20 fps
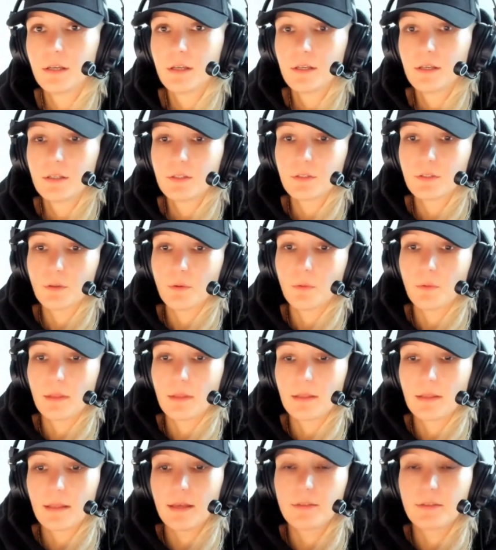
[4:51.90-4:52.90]
So
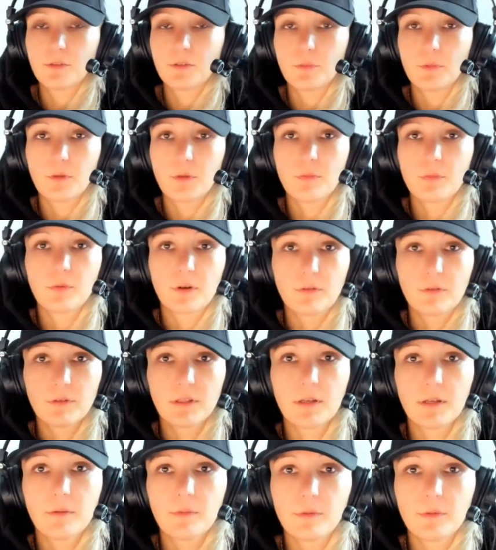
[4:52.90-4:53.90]
that has to be
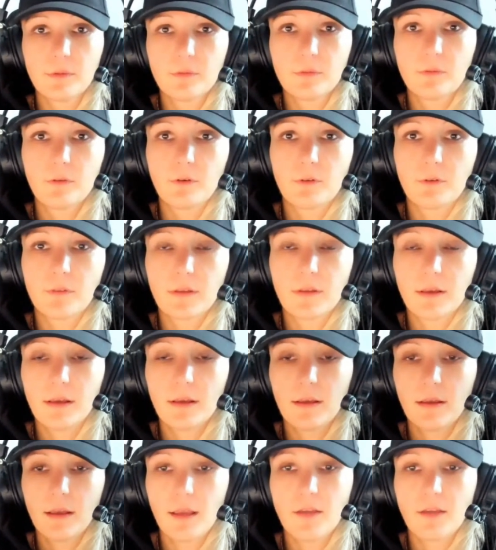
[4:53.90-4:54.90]
profitable for
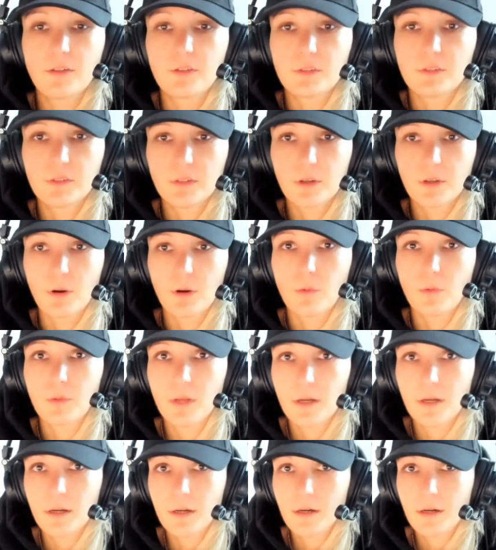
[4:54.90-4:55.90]
the agency
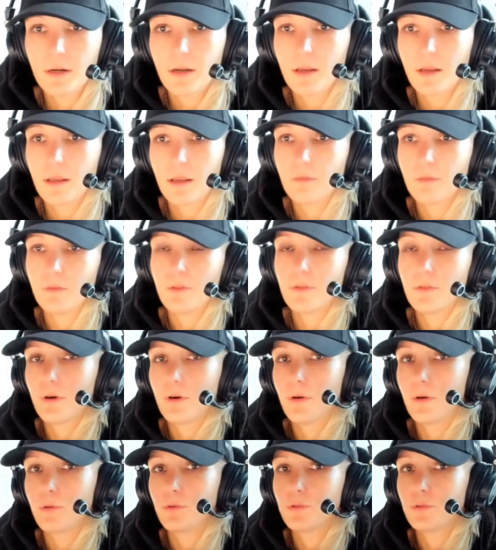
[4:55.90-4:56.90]
owner, even
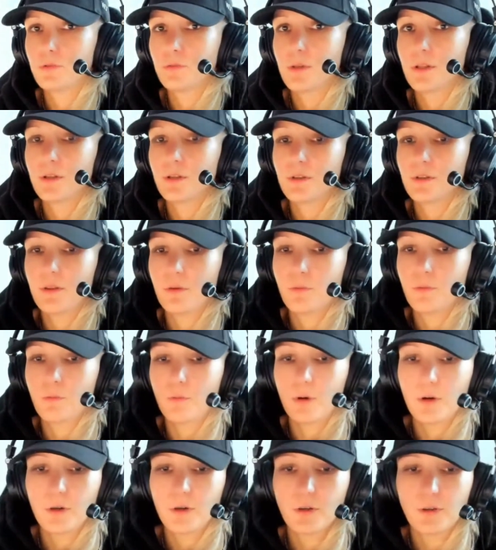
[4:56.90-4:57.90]
though usually the
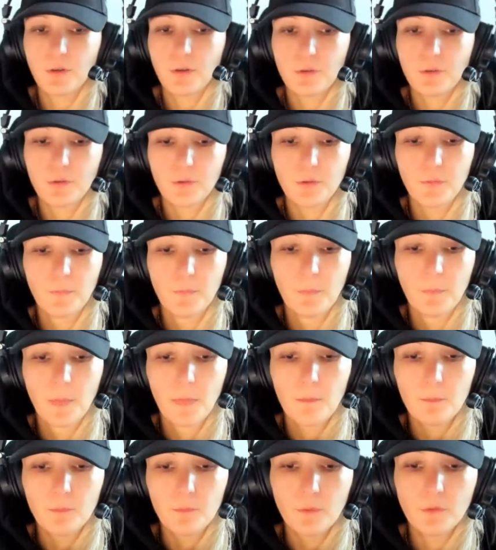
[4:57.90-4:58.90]
work you
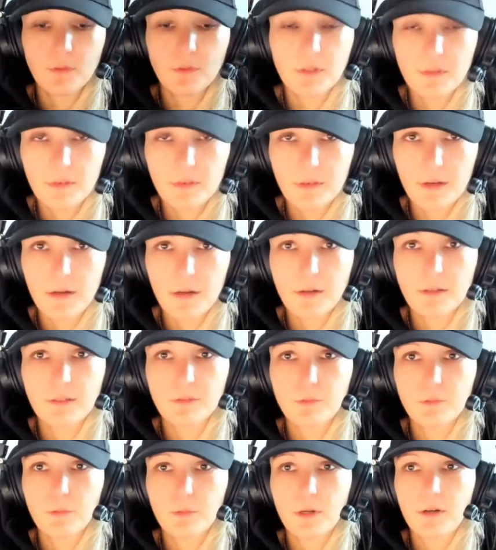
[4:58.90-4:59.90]
put in there
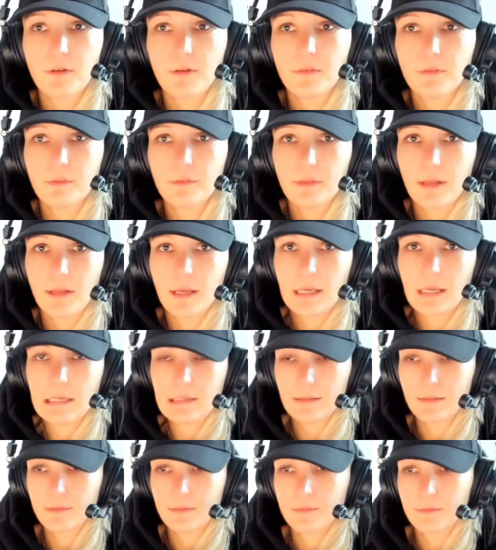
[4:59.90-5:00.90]
is worth like
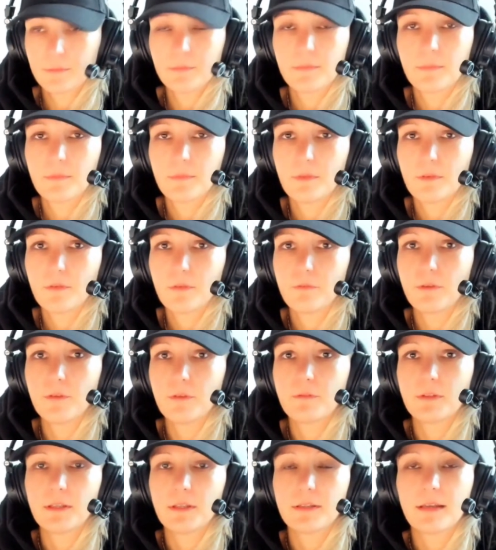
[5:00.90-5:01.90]

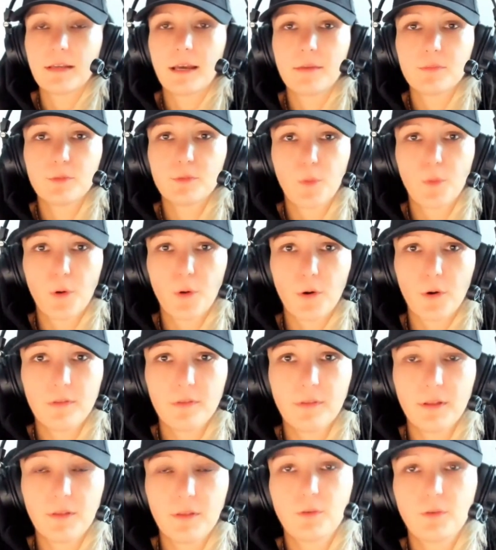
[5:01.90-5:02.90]
50 times more
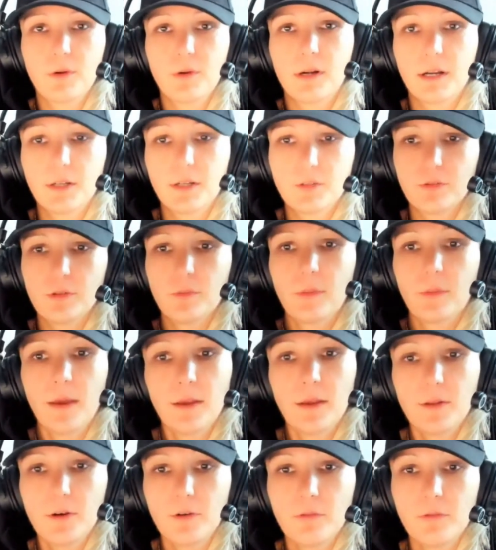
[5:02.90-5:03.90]
than you are actually
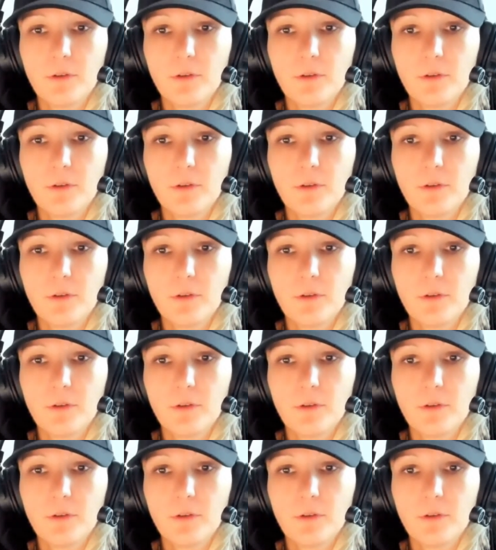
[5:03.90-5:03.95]
paid off.